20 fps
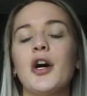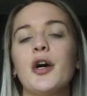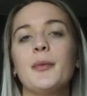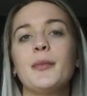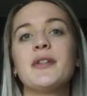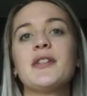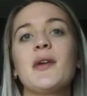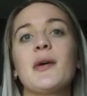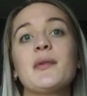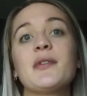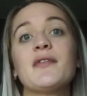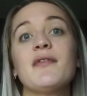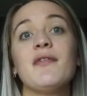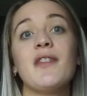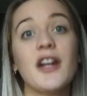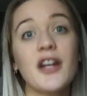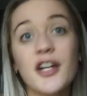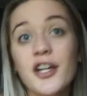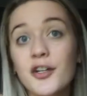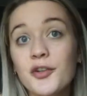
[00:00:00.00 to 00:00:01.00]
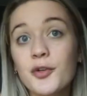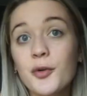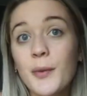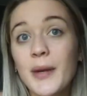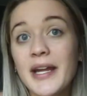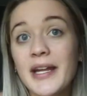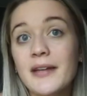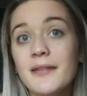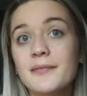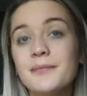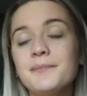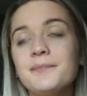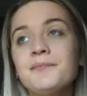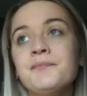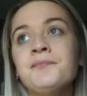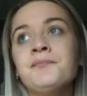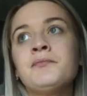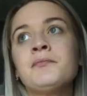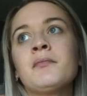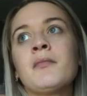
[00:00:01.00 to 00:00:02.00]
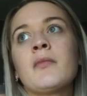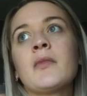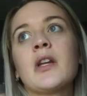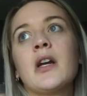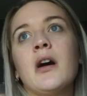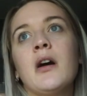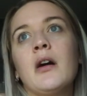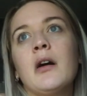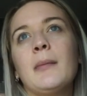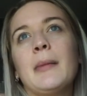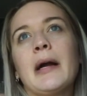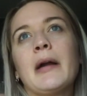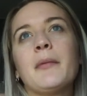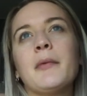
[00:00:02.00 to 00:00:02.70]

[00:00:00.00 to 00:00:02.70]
So I was very underweight. I